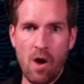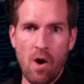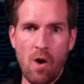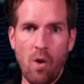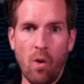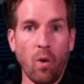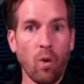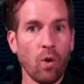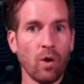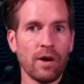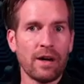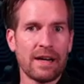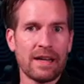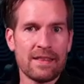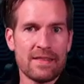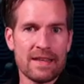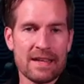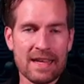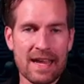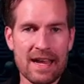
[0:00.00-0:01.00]
Or
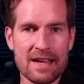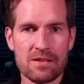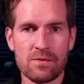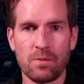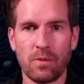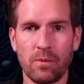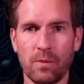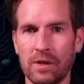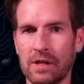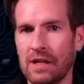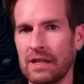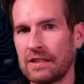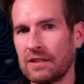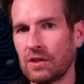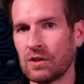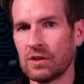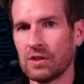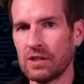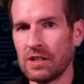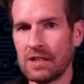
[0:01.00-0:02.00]
in the case where we're going
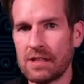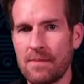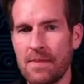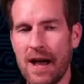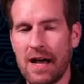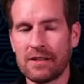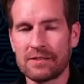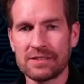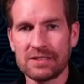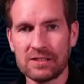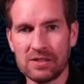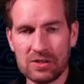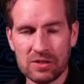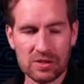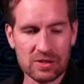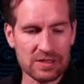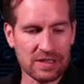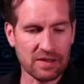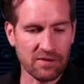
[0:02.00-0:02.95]
to learn about soon,